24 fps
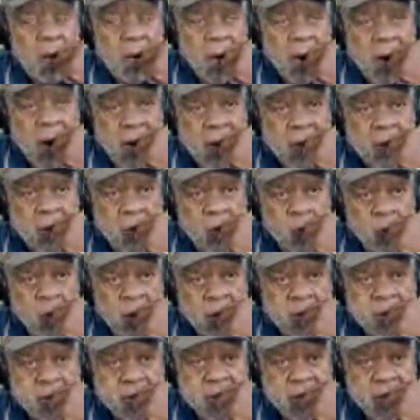Article
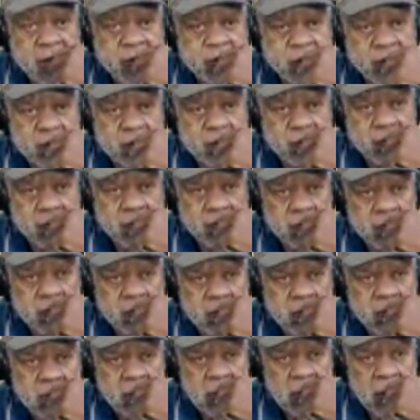One, Section
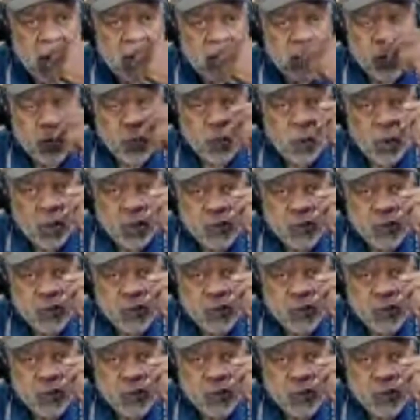Article One,